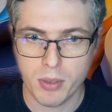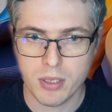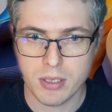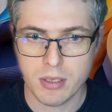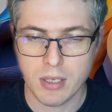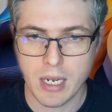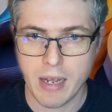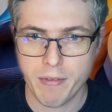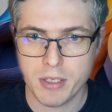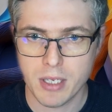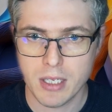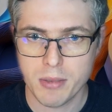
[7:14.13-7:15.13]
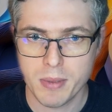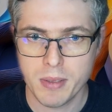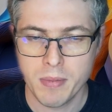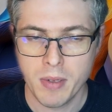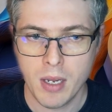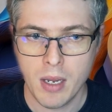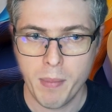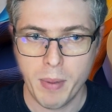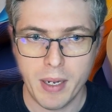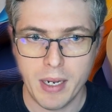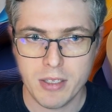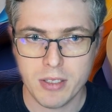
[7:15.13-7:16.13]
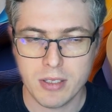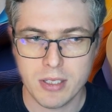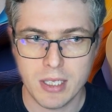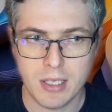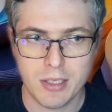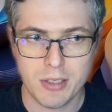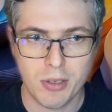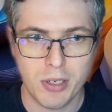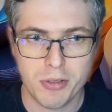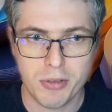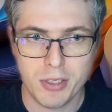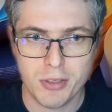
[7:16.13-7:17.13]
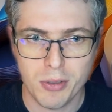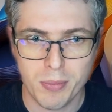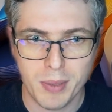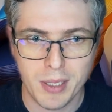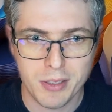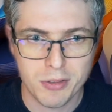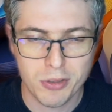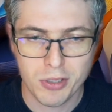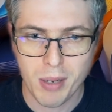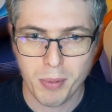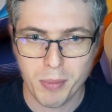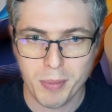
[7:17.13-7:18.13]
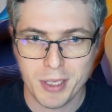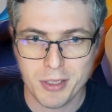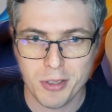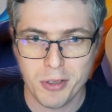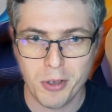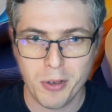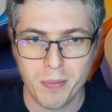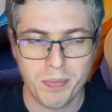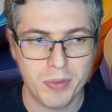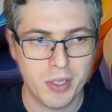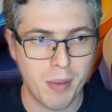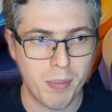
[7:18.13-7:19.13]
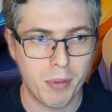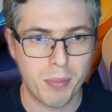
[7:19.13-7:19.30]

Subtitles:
this in an advertisement. But as you can see, this literally took me a couple of minutes to do, a couple of